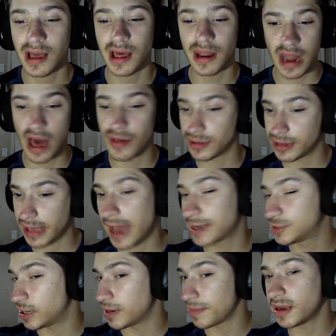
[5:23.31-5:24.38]
Now then, the actual
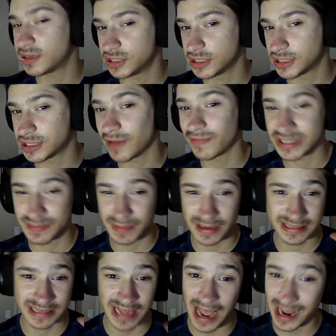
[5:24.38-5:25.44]
animation and stuff was
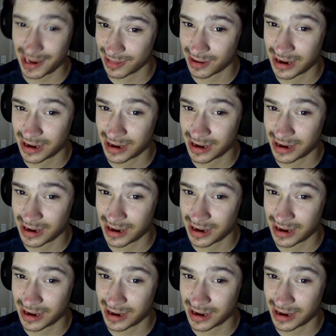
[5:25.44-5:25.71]
spectacular.